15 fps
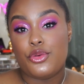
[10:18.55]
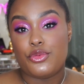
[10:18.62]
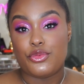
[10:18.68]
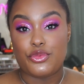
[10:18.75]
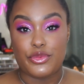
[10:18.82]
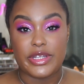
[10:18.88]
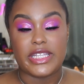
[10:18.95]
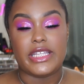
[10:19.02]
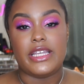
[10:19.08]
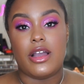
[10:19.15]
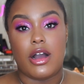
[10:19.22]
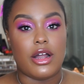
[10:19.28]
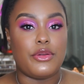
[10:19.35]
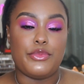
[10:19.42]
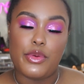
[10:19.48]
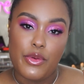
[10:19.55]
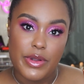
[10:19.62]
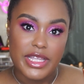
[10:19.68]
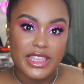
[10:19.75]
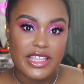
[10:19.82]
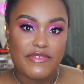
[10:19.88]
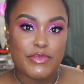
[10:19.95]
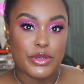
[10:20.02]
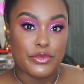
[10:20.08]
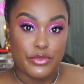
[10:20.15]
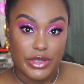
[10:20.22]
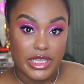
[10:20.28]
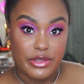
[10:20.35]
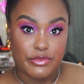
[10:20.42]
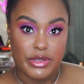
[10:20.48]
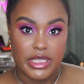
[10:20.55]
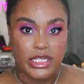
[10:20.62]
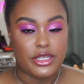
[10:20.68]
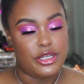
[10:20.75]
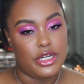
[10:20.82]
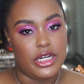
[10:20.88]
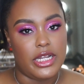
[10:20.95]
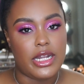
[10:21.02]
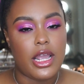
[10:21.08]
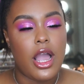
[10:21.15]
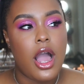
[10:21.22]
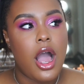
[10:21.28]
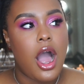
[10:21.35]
really on point. They've been really, really good.